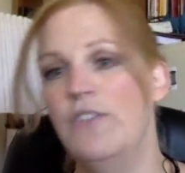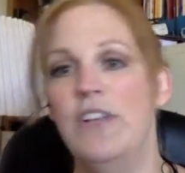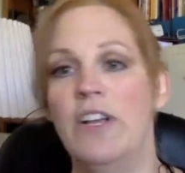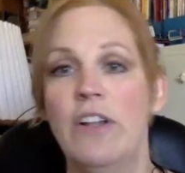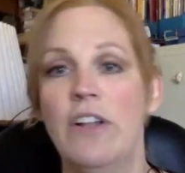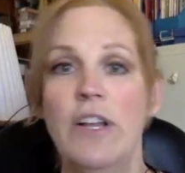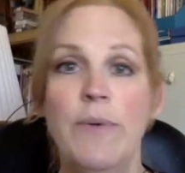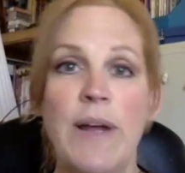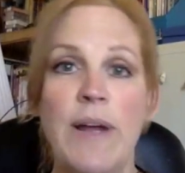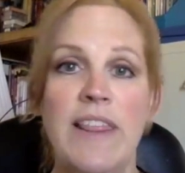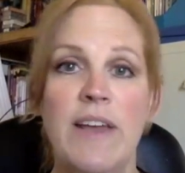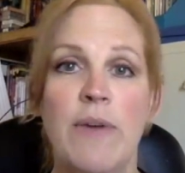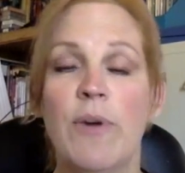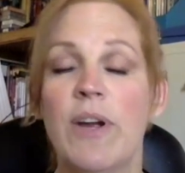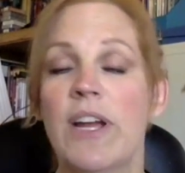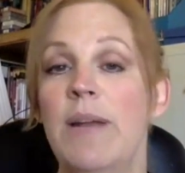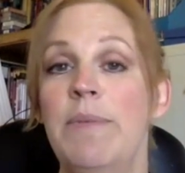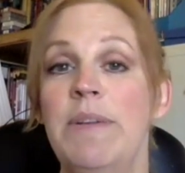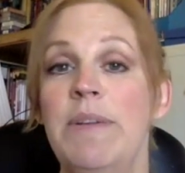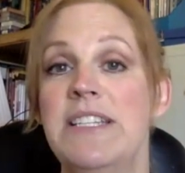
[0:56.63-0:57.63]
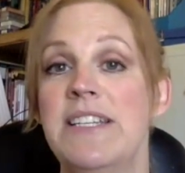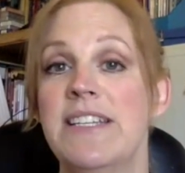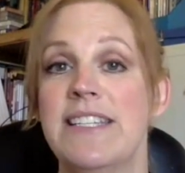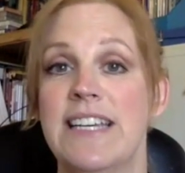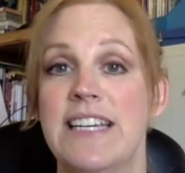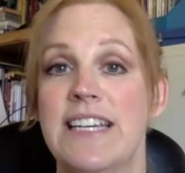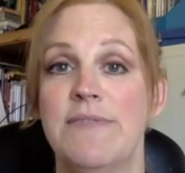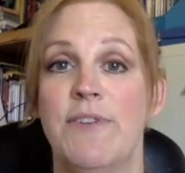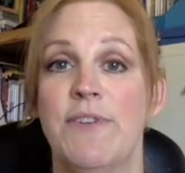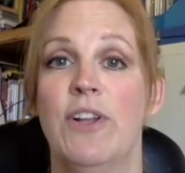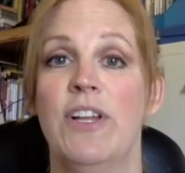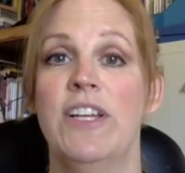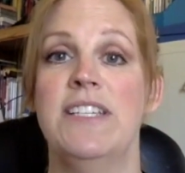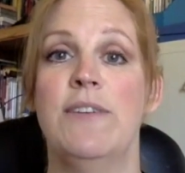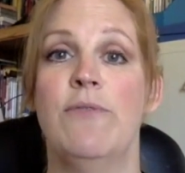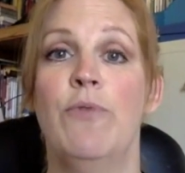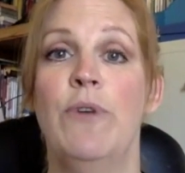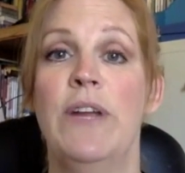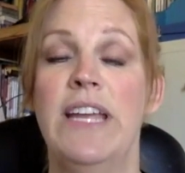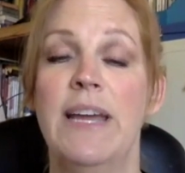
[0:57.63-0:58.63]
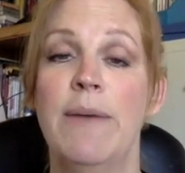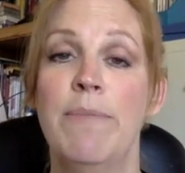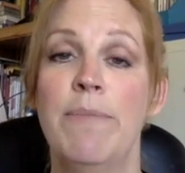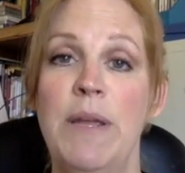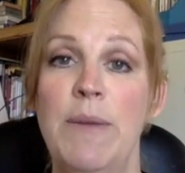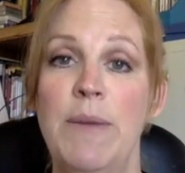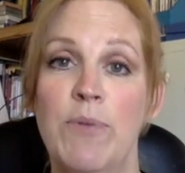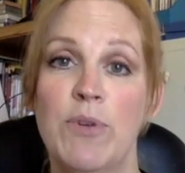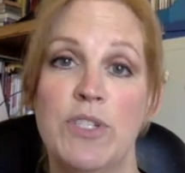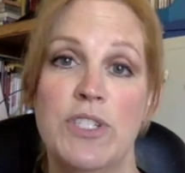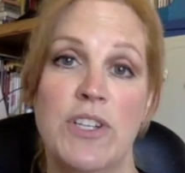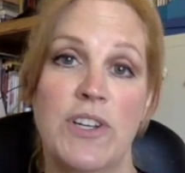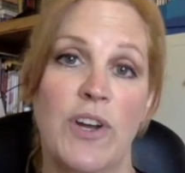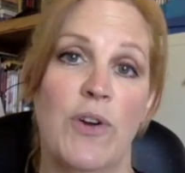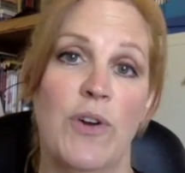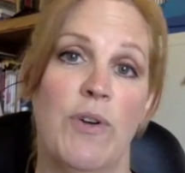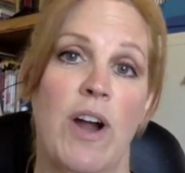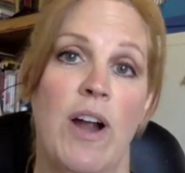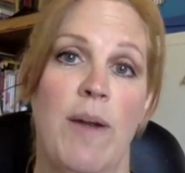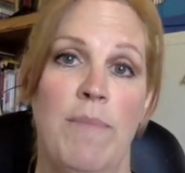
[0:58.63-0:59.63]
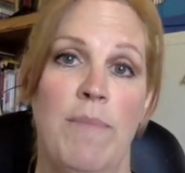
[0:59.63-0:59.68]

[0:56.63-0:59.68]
the only way that we're going to be successful is if we get people to go to our